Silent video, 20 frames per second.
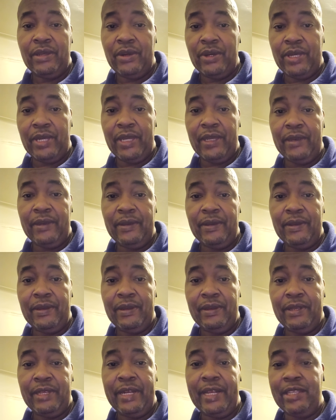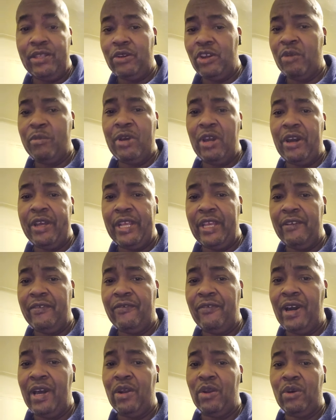Okay? They're not talking about how they'll
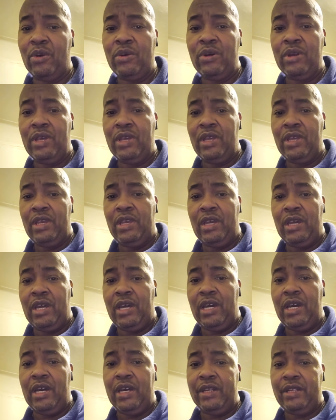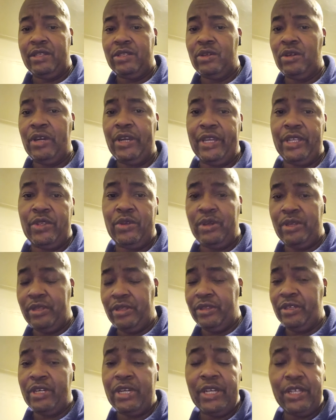follow uh, the target to
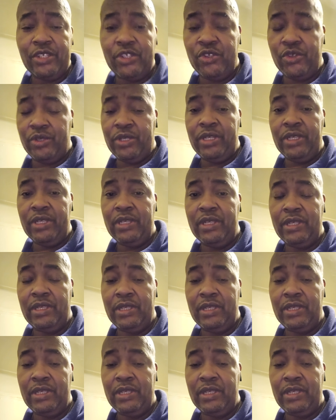another country.